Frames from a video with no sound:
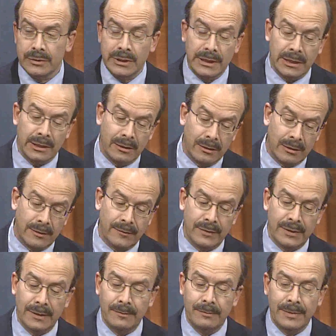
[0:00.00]
So you cut
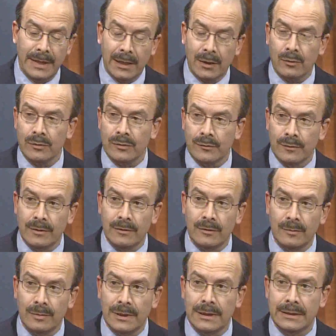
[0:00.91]
off that backwards
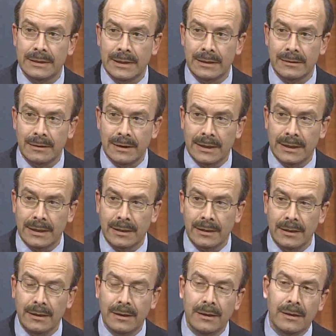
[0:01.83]
flow of blood down the
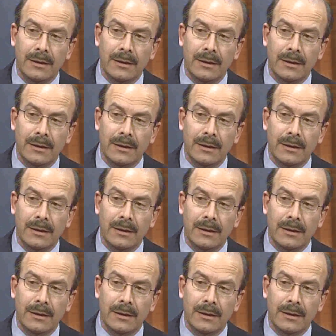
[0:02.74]
leg.